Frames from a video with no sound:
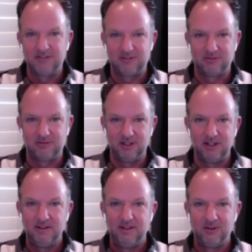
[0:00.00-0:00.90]
history,
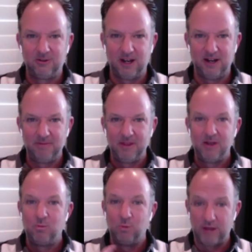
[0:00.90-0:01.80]
okay,
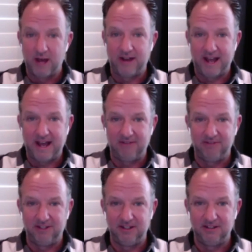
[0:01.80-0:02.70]
without
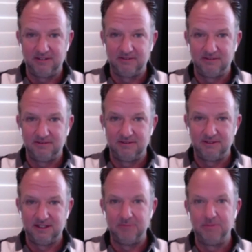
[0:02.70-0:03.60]
having
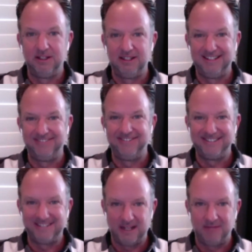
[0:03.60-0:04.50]
the ability to
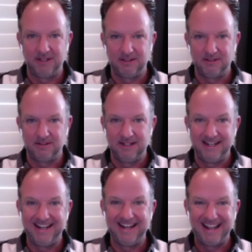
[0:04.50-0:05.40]

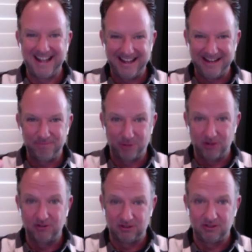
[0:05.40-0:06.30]
examining a
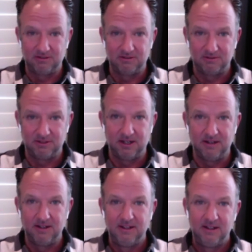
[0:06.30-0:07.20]
person, okay. Right.
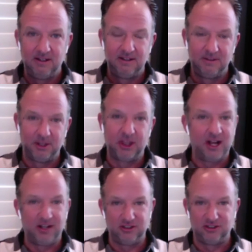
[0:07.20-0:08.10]
The
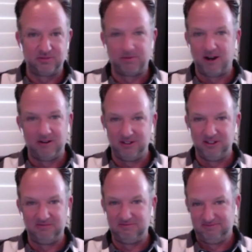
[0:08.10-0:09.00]
pathologists are probably